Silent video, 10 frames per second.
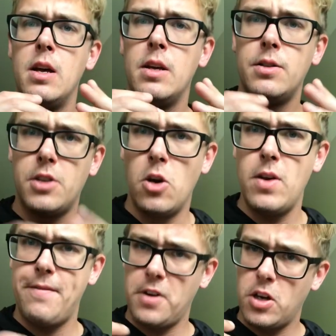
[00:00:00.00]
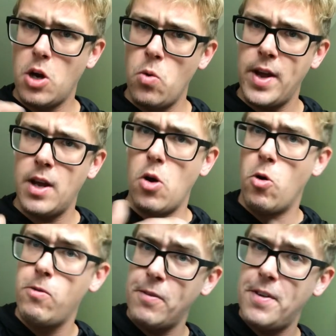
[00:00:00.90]
So if you're going
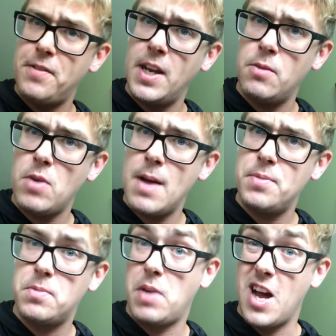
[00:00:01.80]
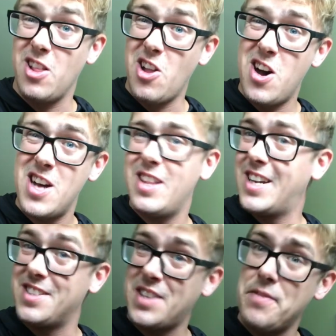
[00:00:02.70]
over 15 reps by a lot, like
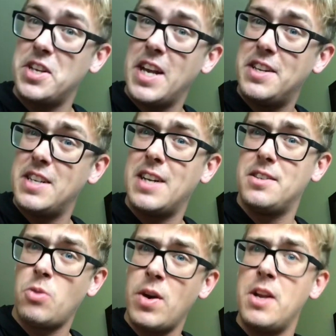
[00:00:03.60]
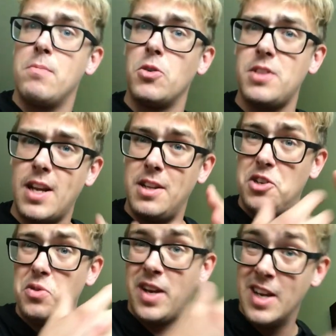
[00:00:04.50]
to 17, 18, 19, 20, you're most likely
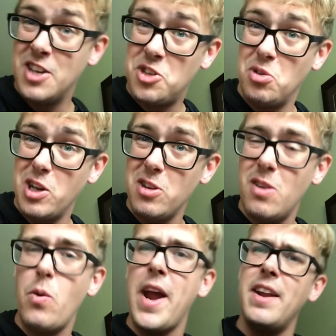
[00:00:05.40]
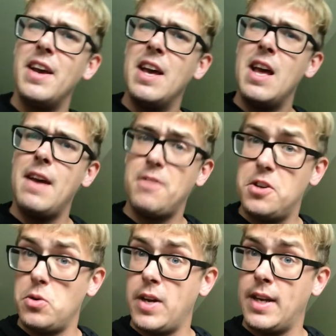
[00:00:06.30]
doing too little a weight. If you're
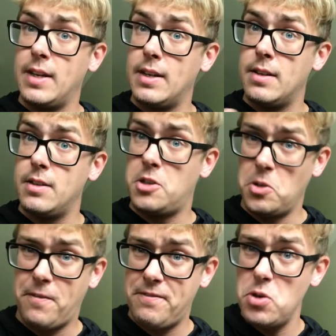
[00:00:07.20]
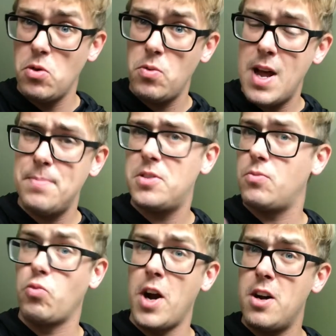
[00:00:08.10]
doing too fewer reps
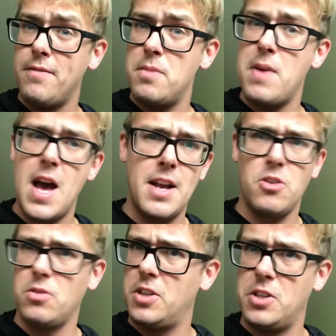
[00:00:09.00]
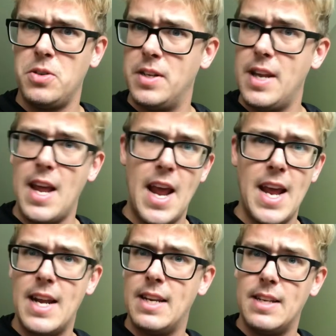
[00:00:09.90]
right off the bat, you're only doing
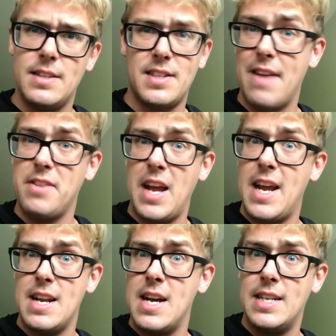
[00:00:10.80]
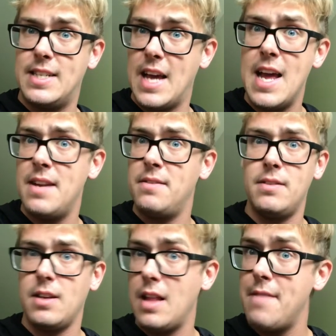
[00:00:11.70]
7, 8, 9, 10,
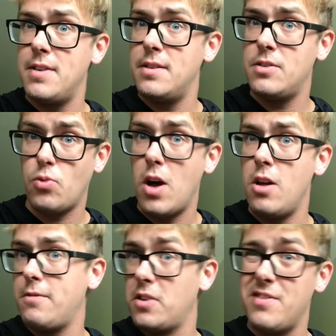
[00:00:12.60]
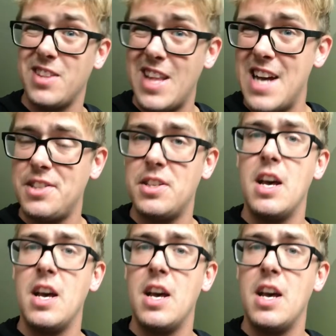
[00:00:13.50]
11, 12, or even less,